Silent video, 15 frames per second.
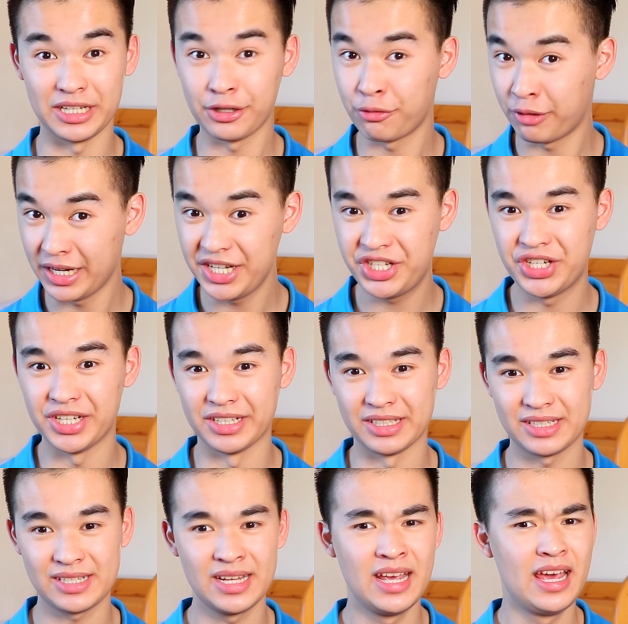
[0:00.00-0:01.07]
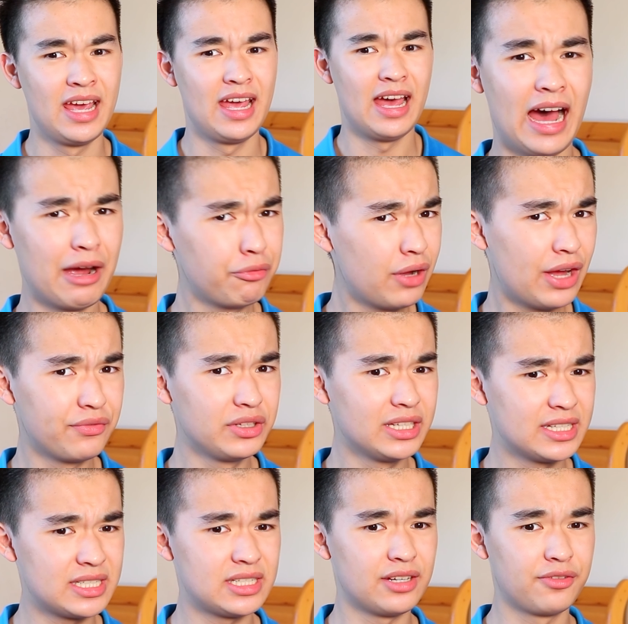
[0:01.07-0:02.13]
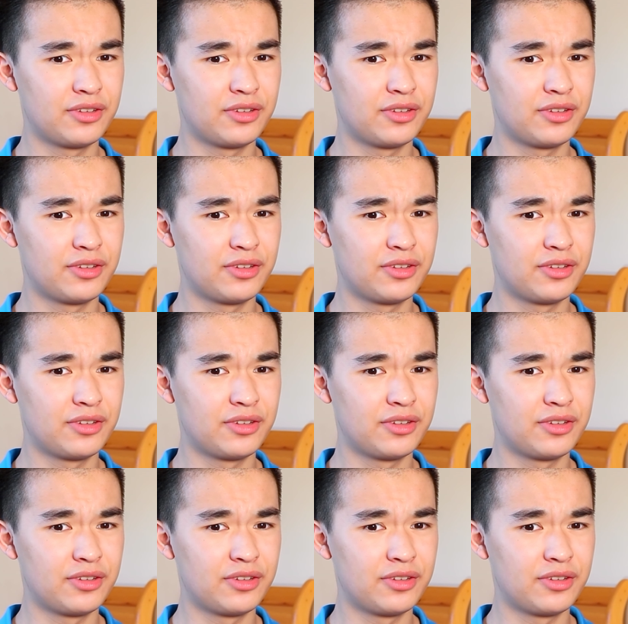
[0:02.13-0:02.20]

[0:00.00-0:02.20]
equations. I will have a list